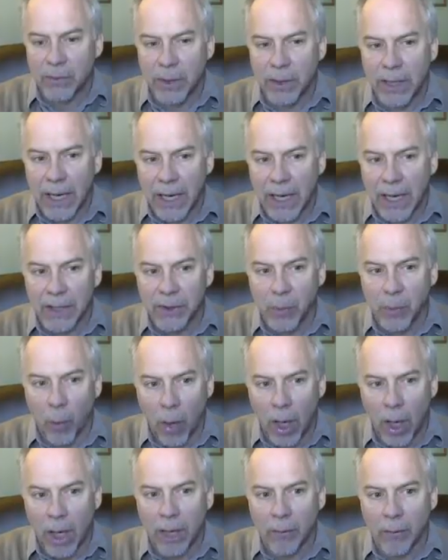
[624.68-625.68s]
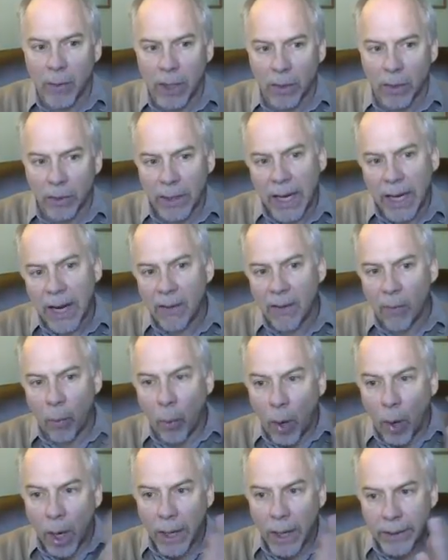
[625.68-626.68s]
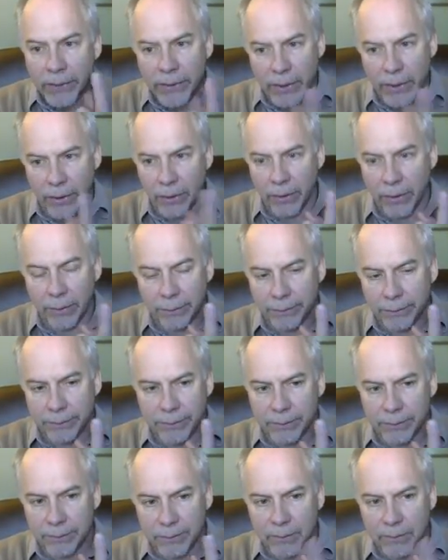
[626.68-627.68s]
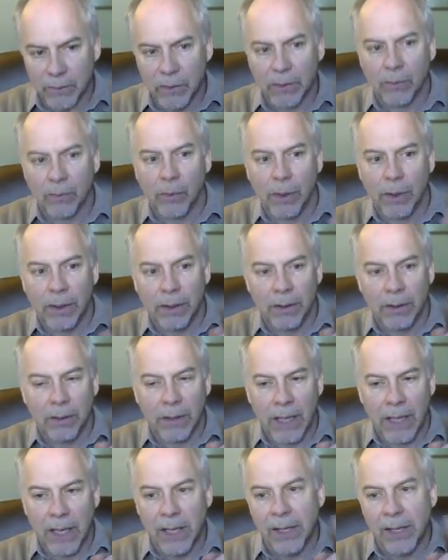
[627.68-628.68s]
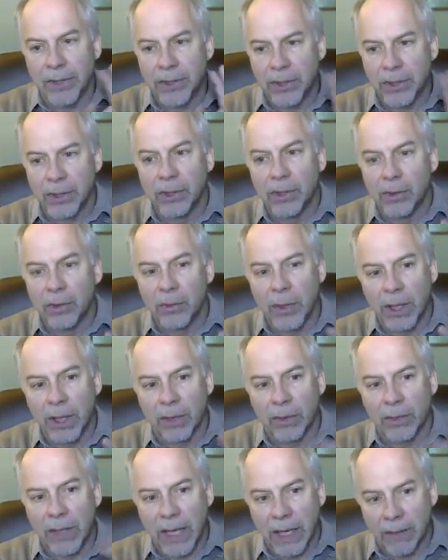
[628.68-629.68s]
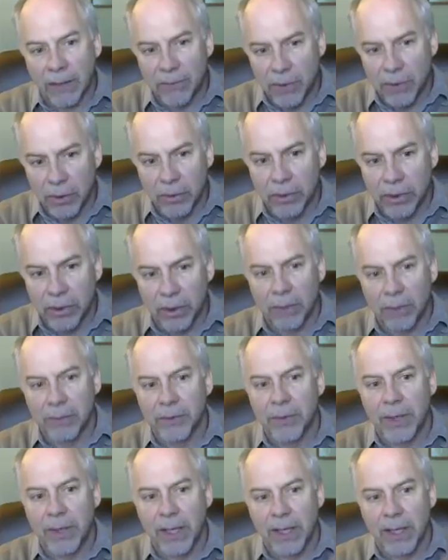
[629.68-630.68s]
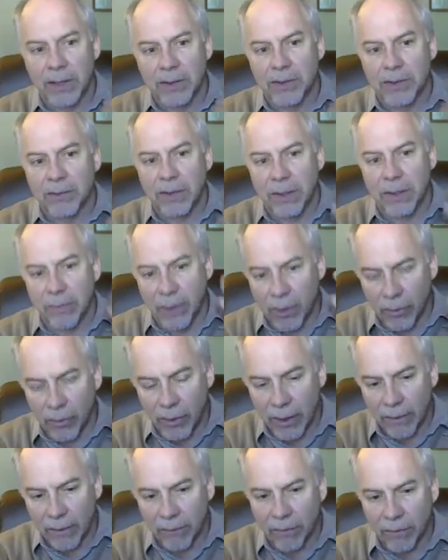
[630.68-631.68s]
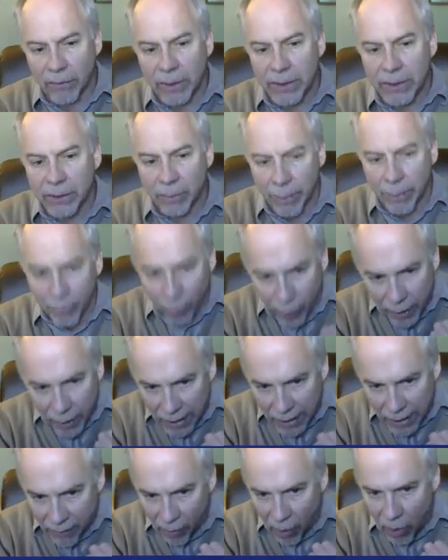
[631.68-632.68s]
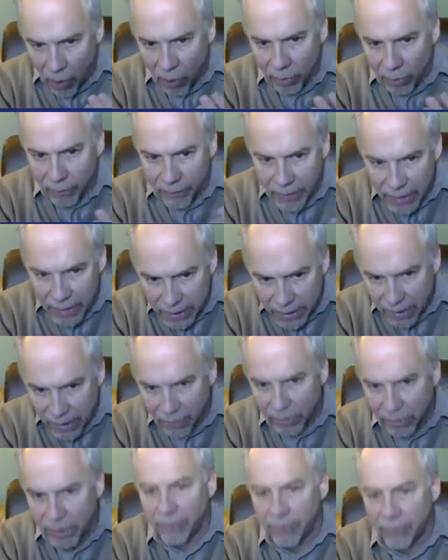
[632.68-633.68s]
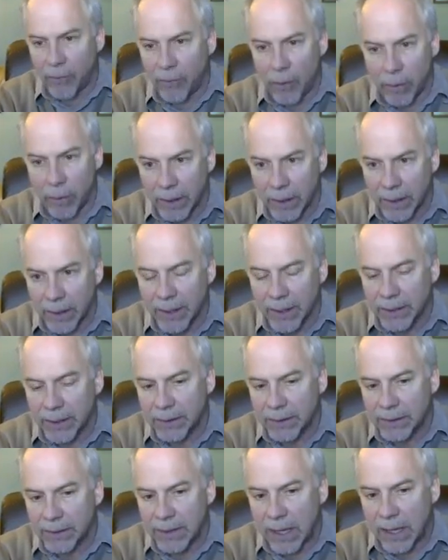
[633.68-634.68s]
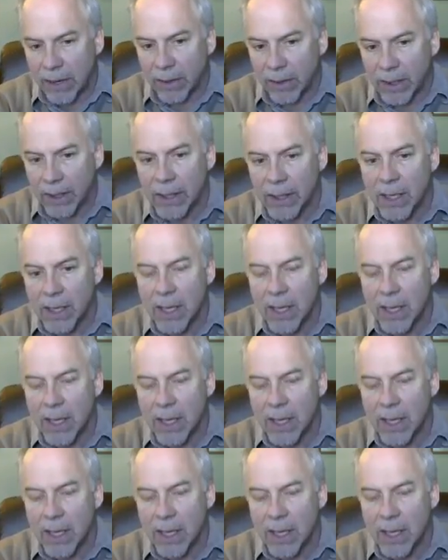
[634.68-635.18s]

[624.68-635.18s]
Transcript: when n is 1, we only have one term. When n is 2, we only have 2 terms. When n is 3, we only have 3. So we won't have all of these that are in the formula necessarily.